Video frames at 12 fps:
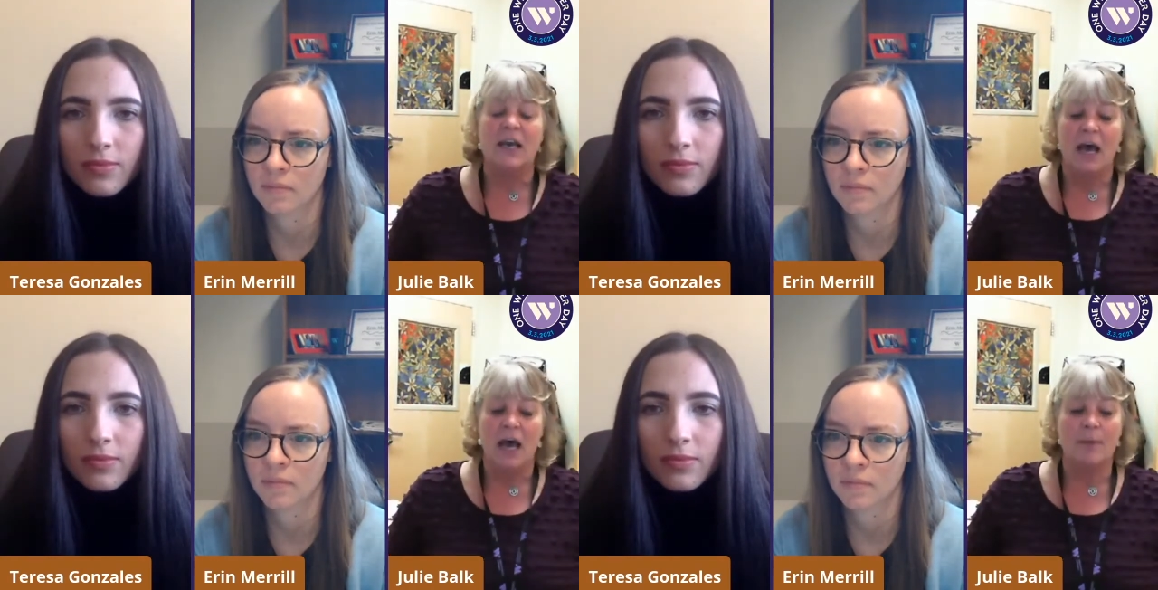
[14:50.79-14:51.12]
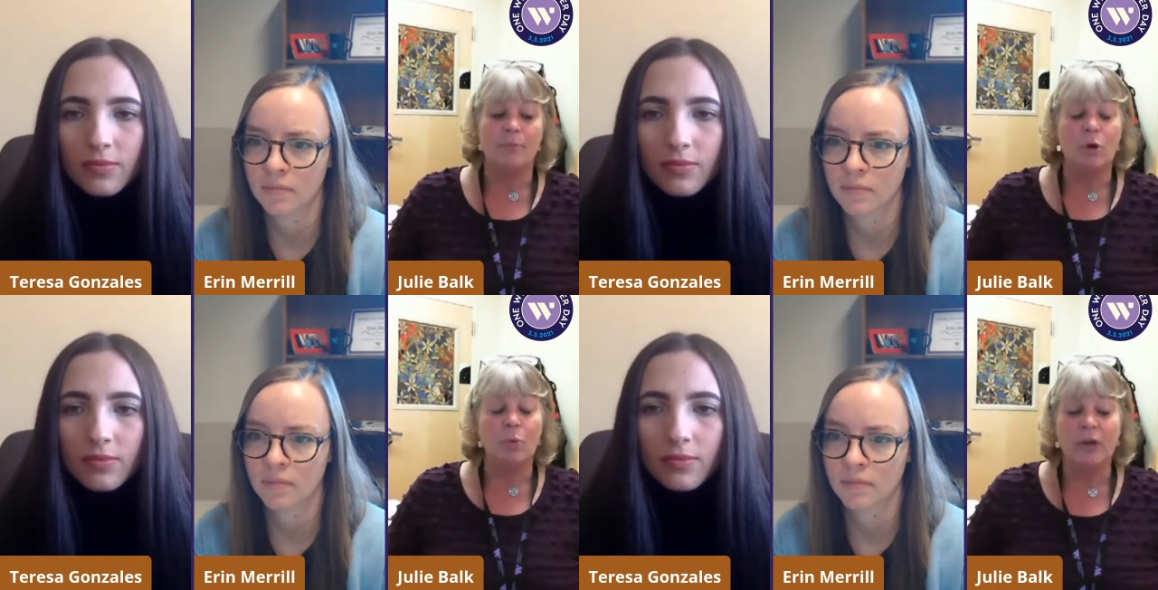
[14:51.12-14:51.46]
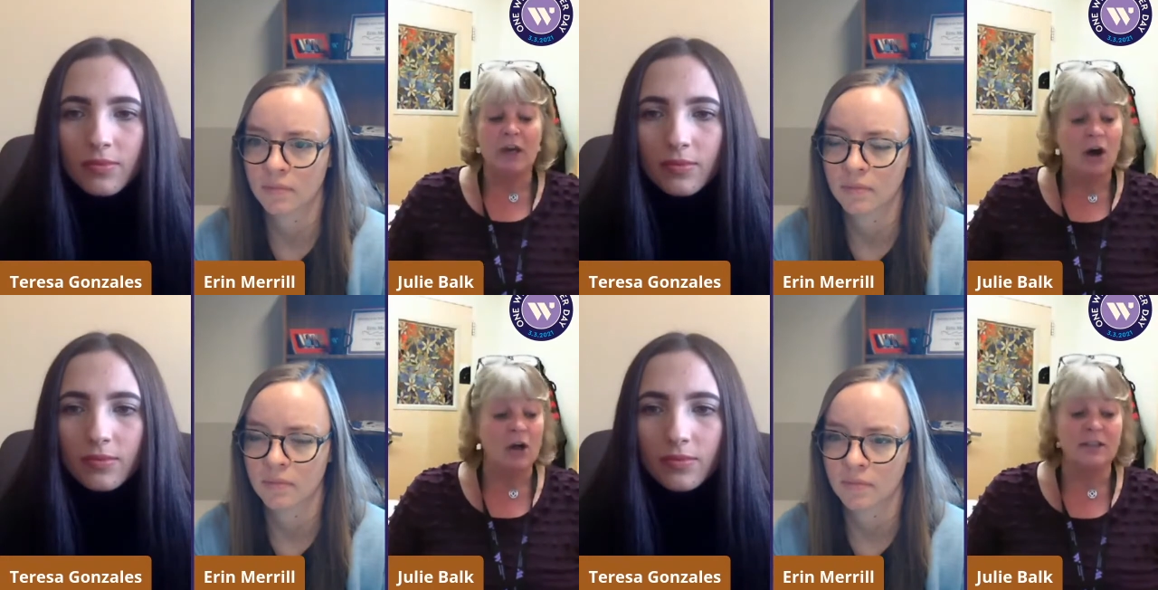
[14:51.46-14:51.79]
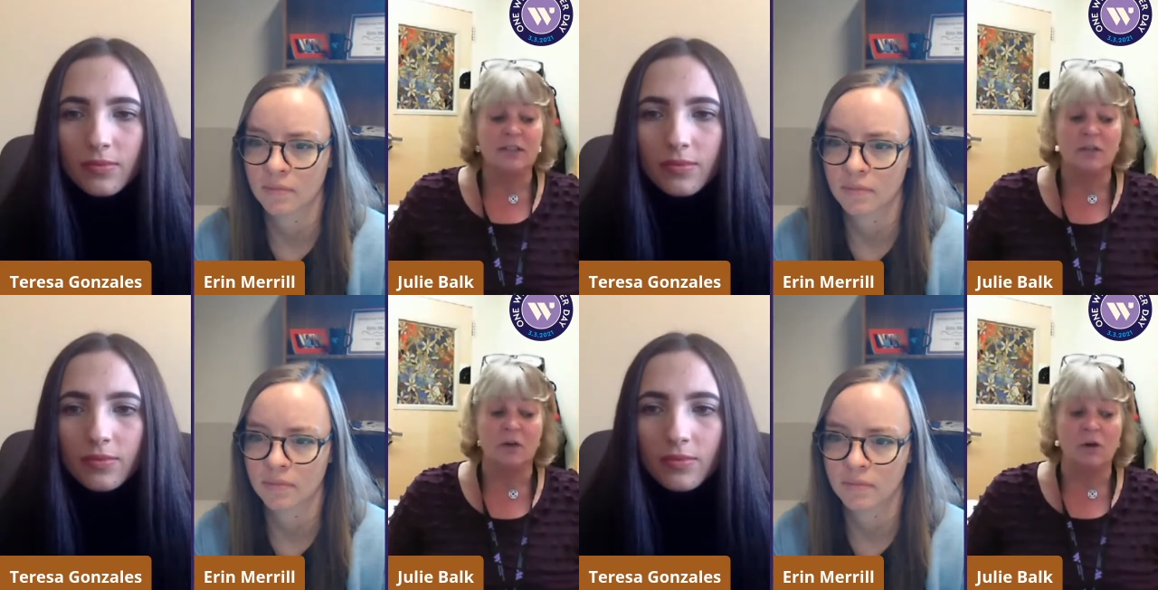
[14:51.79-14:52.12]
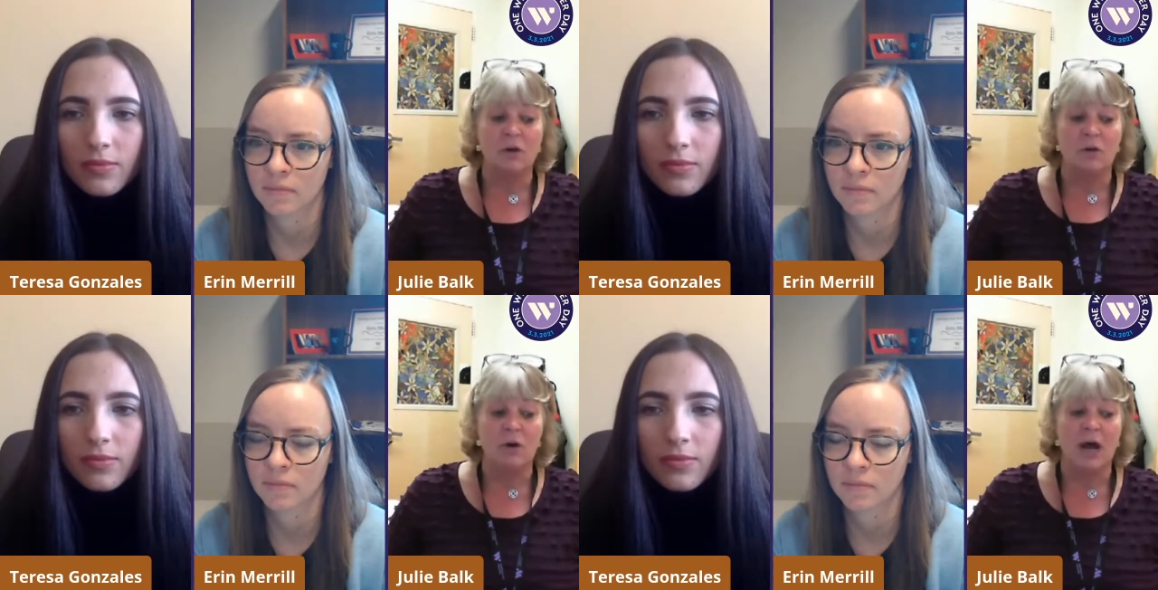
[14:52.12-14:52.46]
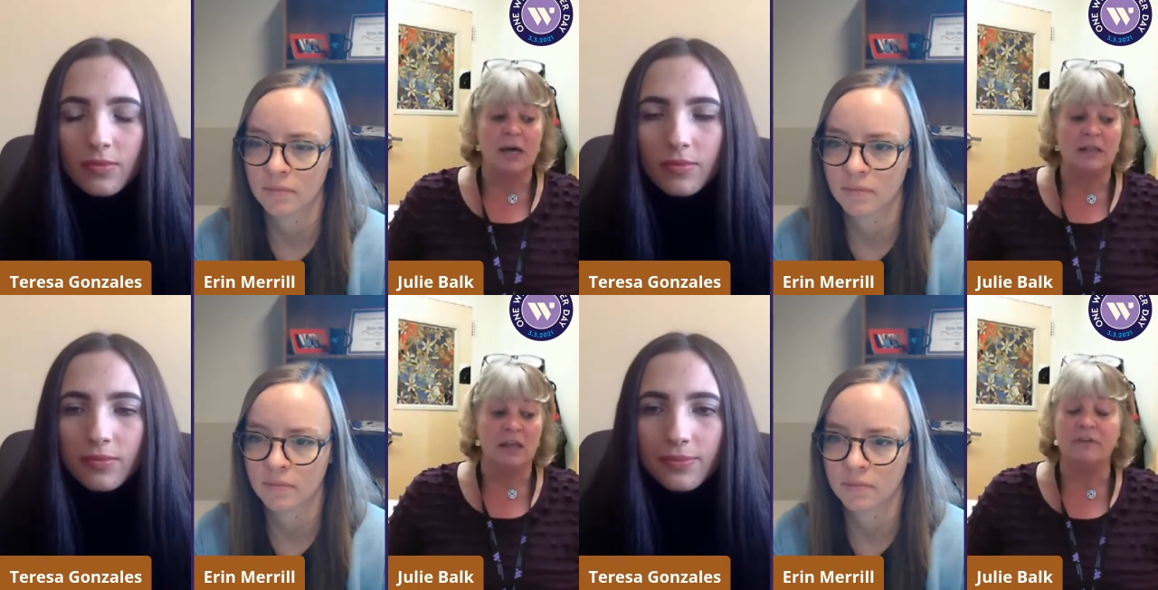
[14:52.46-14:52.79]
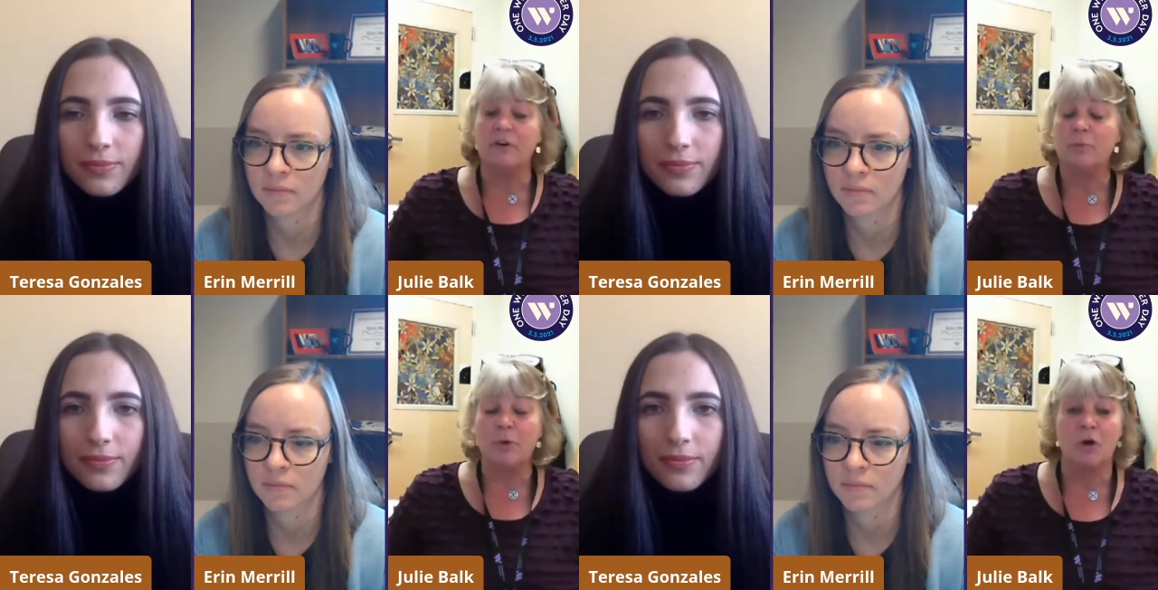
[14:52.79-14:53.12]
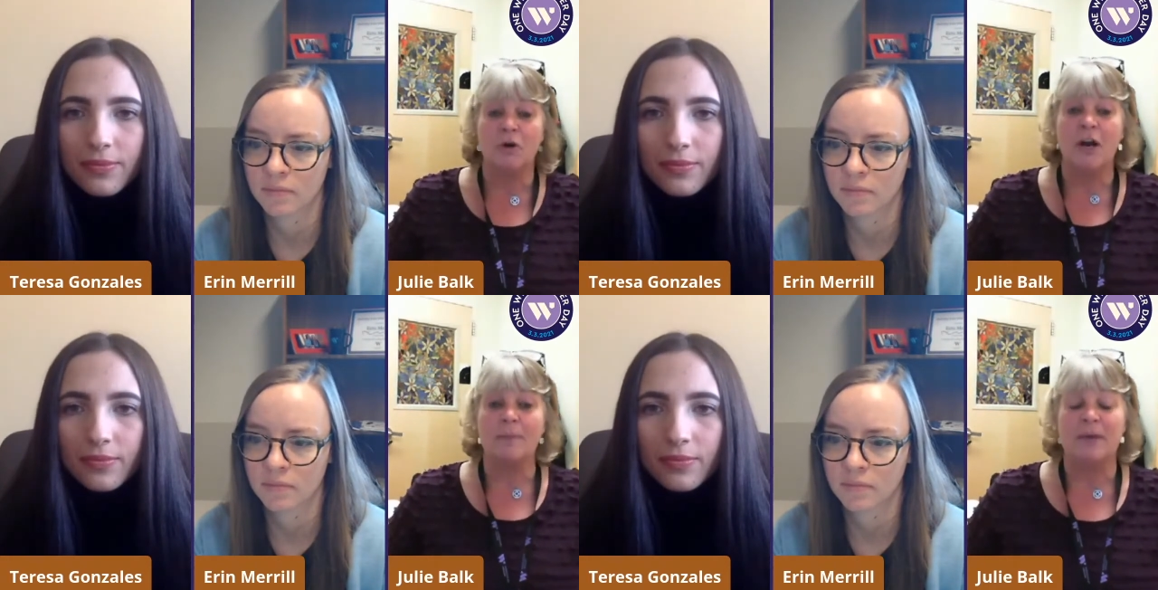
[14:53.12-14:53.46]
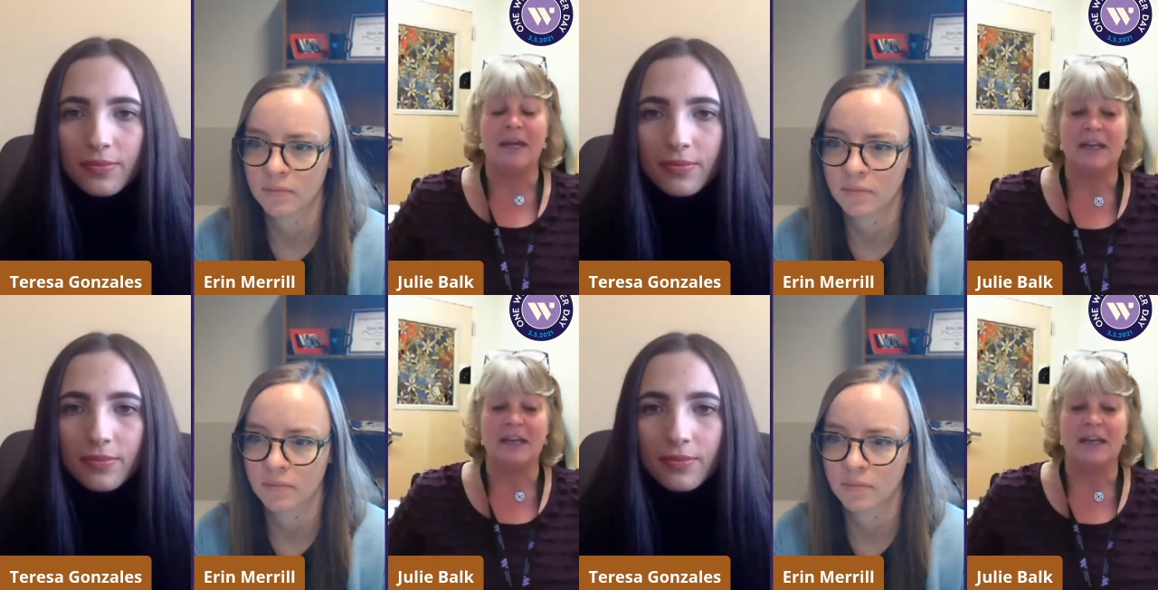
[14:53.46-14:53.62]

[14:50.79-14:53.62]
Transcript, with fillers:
Speaker 1: Um, we mm-hmm. also, I love our program.